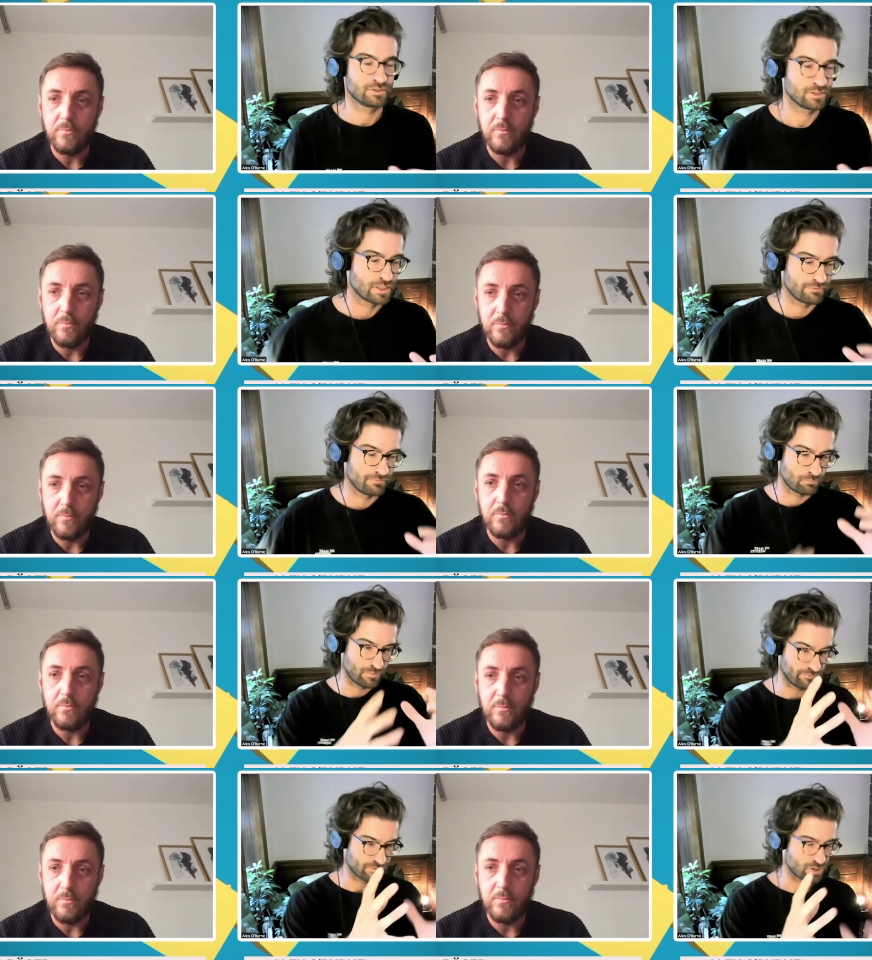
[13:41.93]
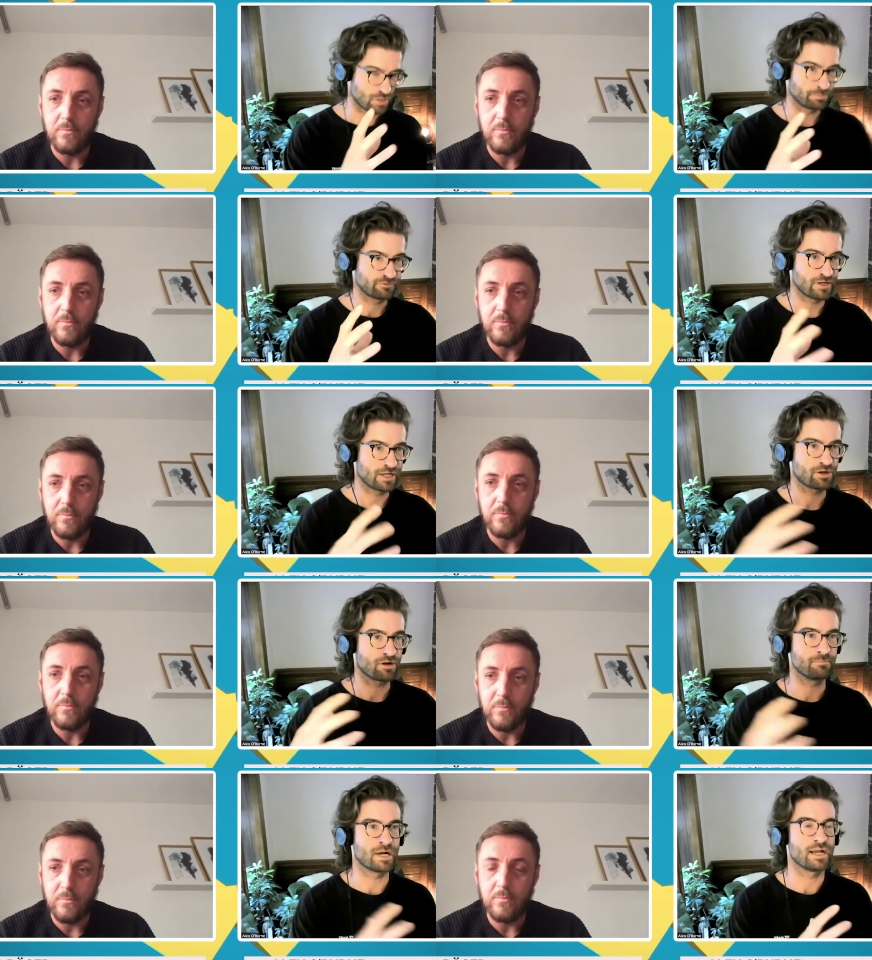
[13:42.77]
Speaker 1: um, with the Shopify
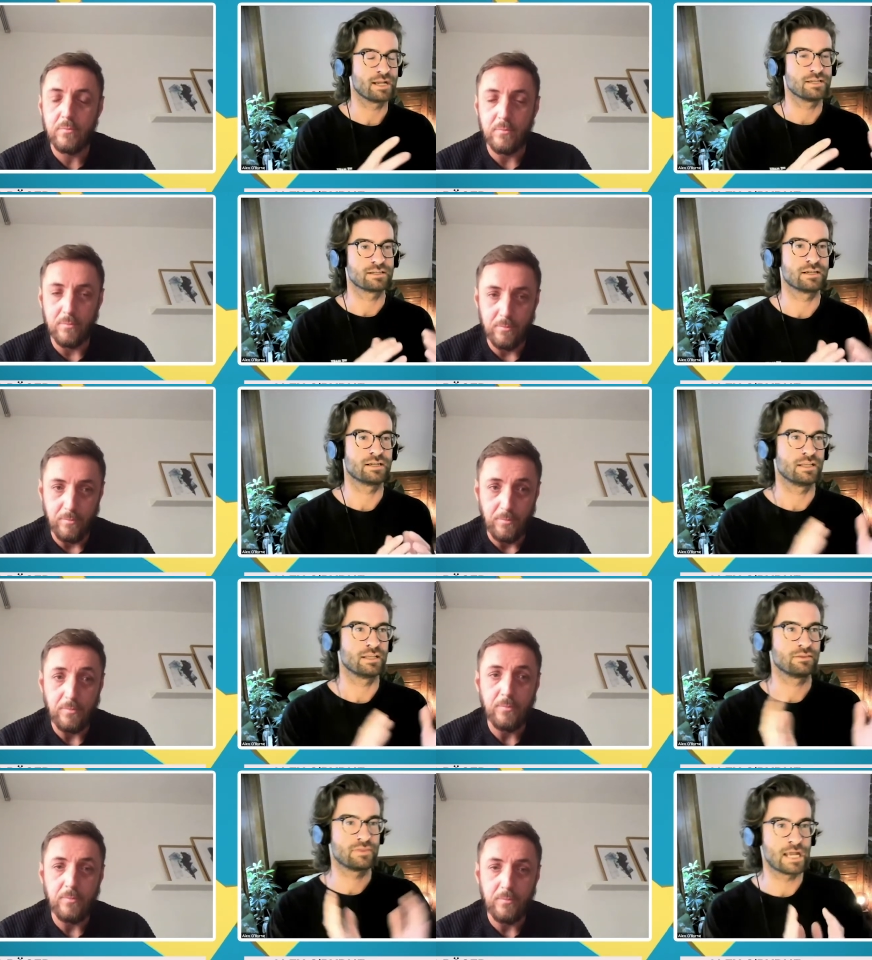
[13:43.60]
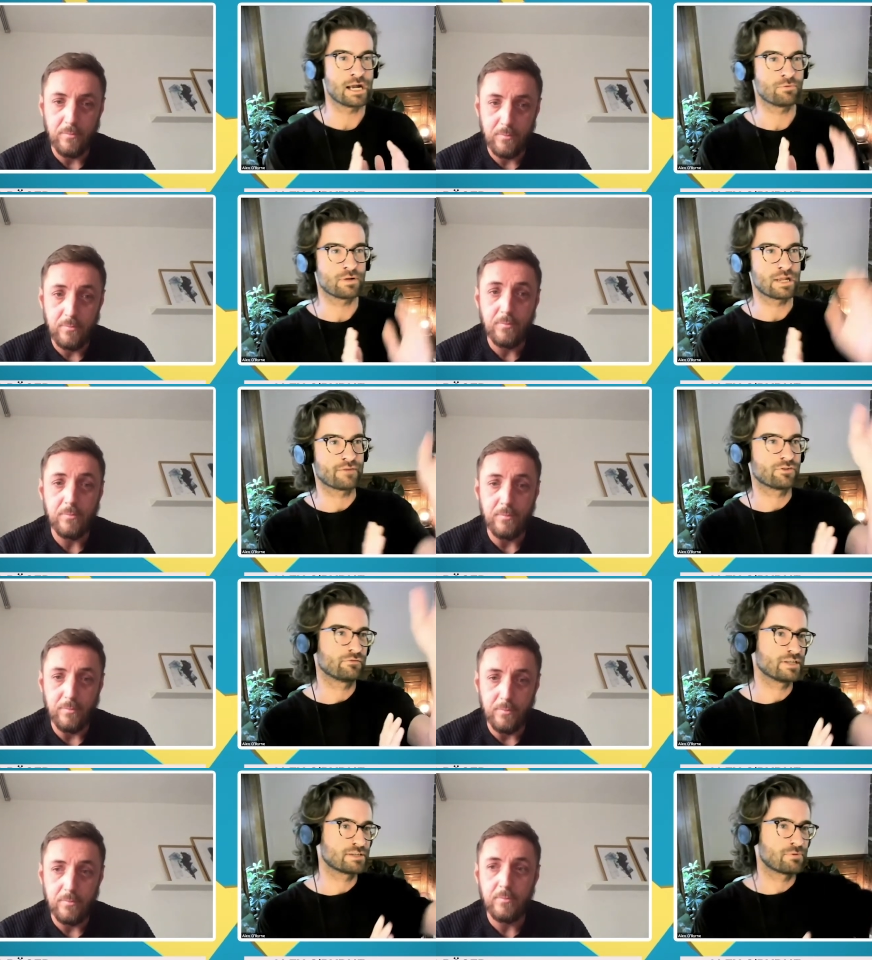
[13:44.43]
combined, and then now we have all
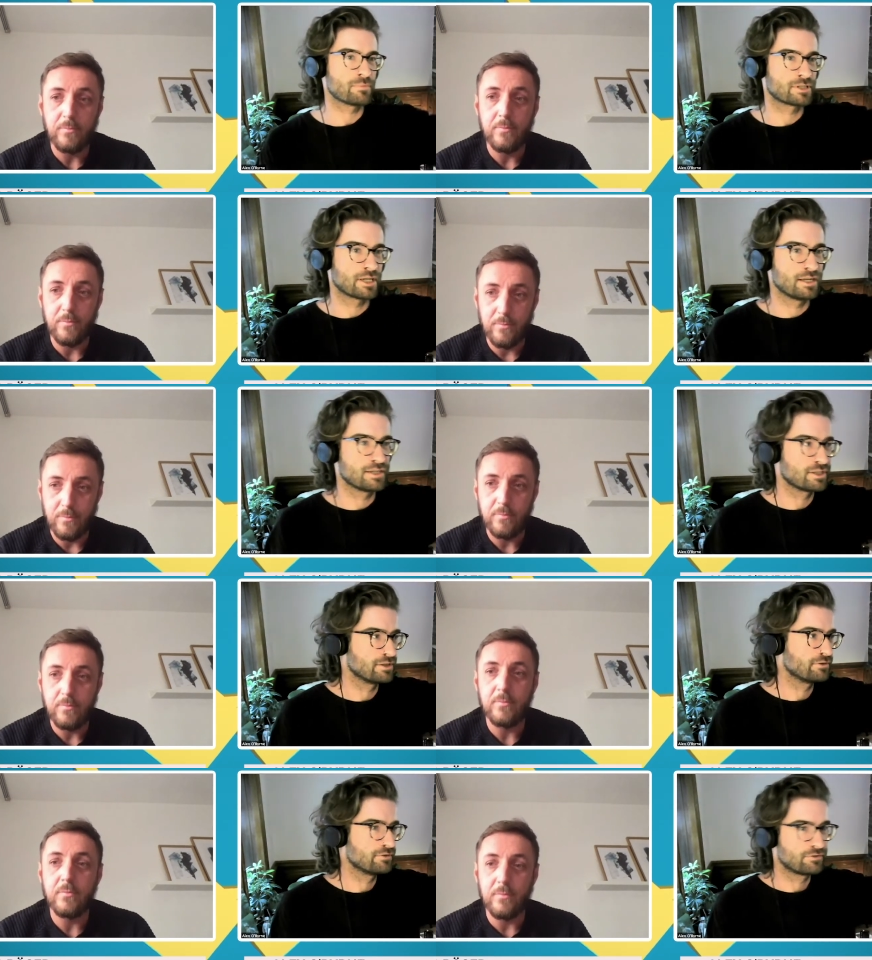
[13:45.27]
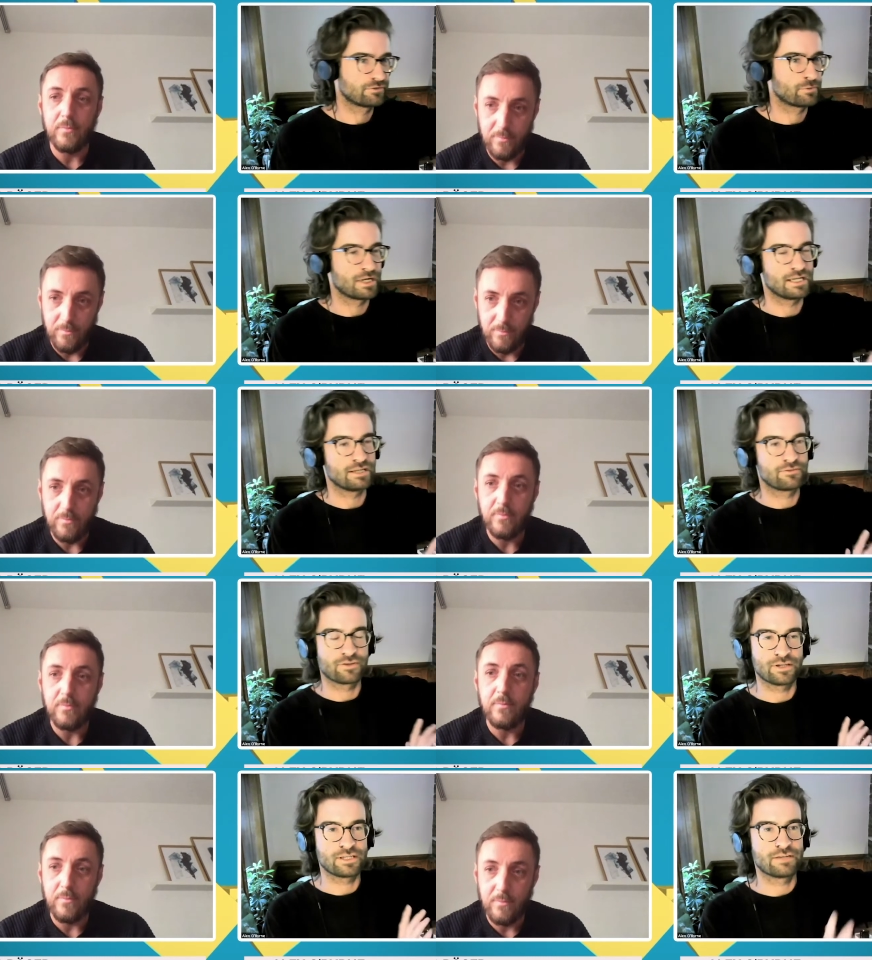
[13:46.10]
these websites, you know, 20,
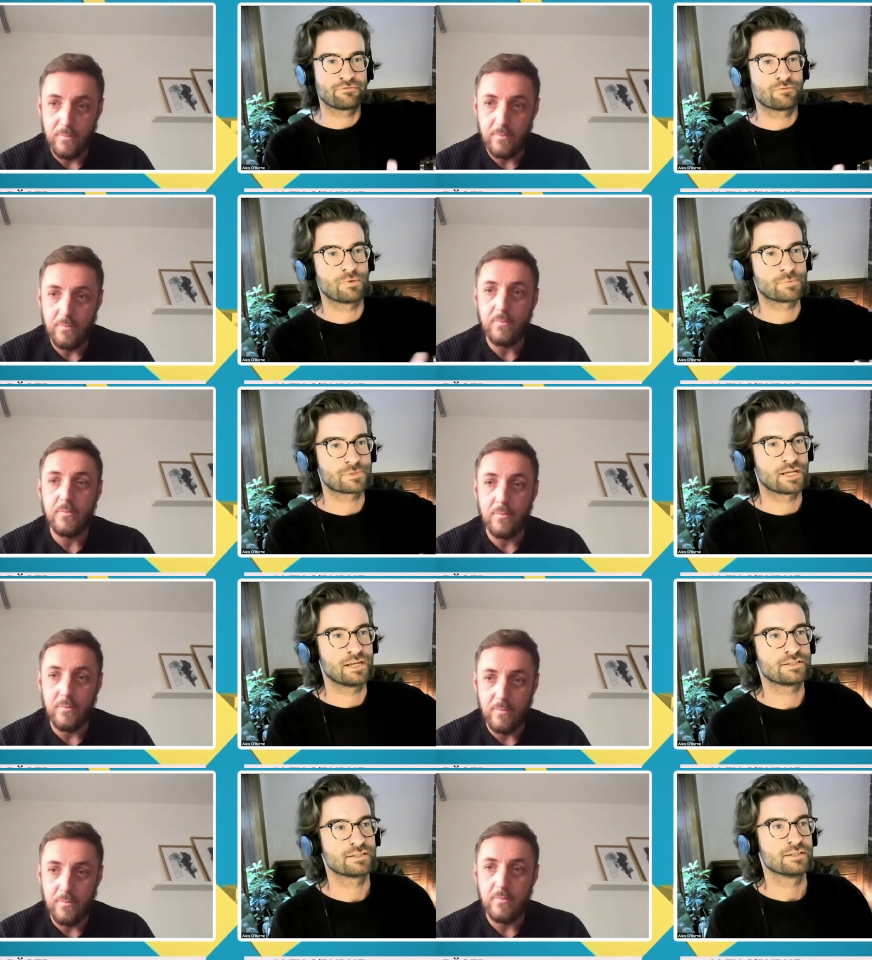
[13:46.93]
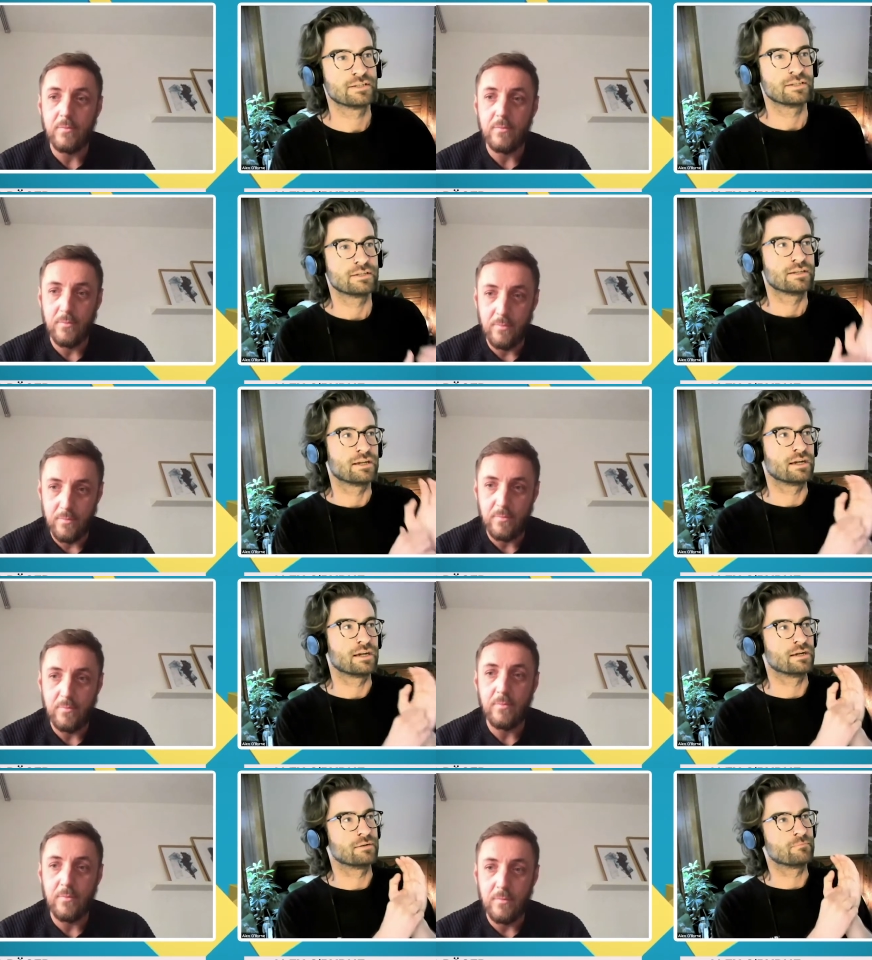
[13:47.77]
30 different websites,
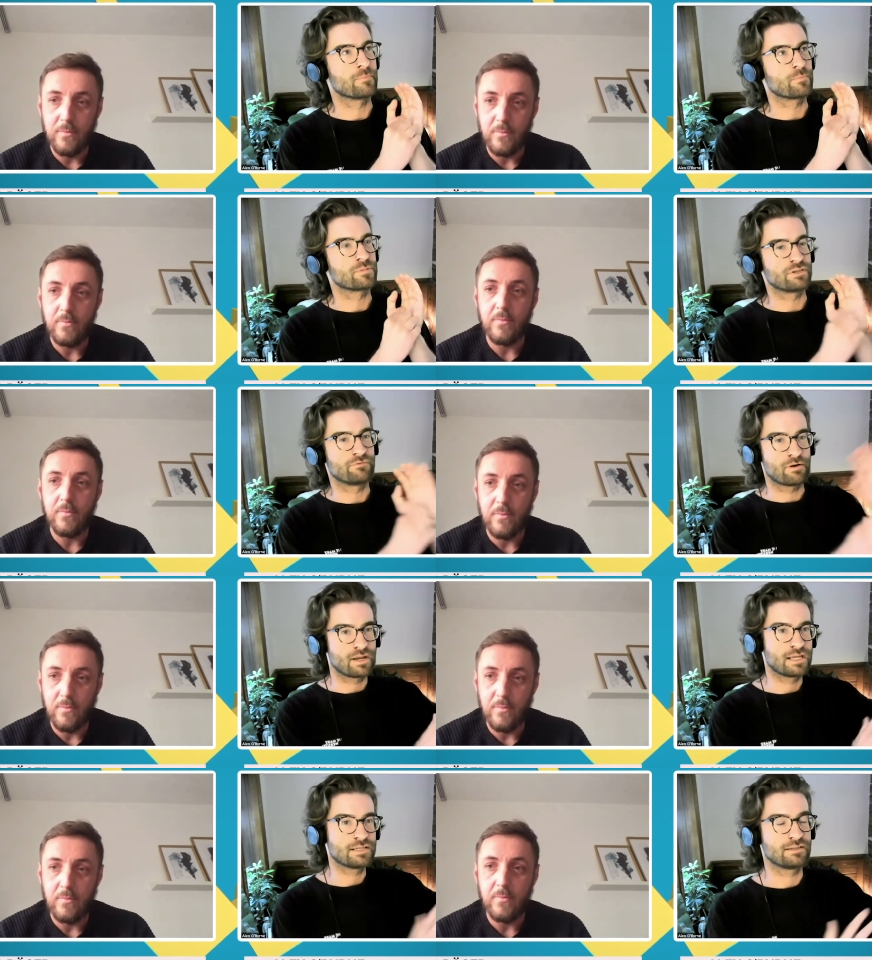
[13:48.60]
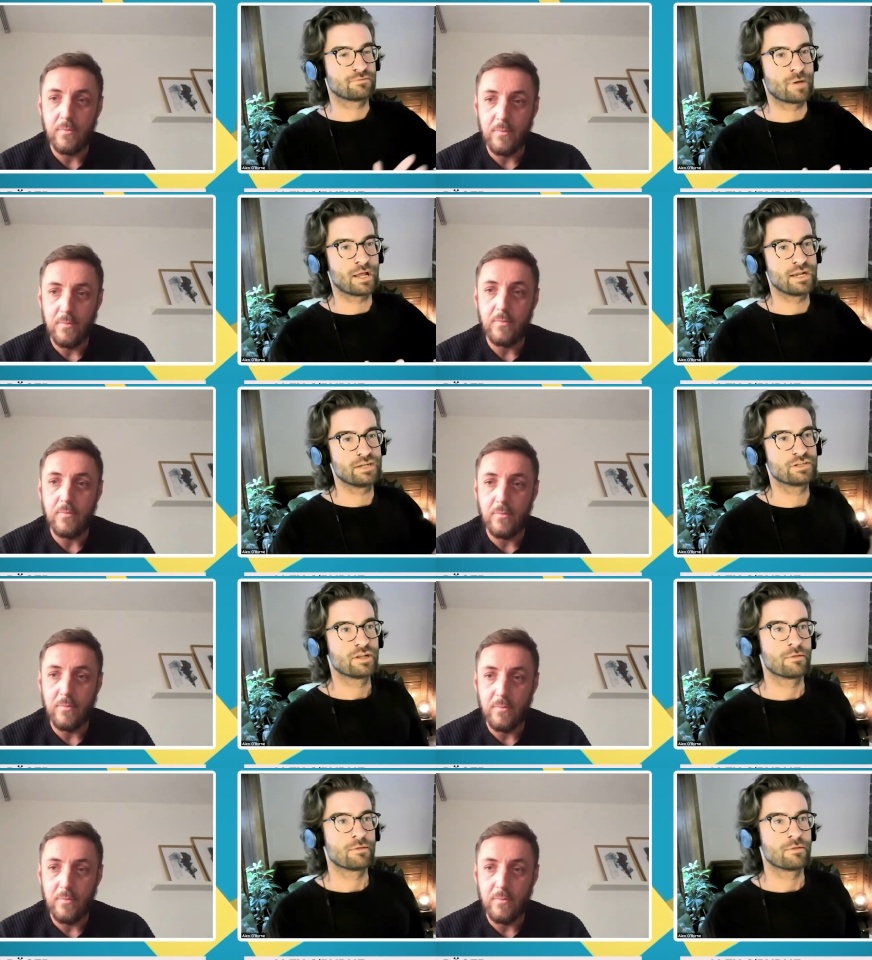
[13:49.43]
um, which are very easy to manage.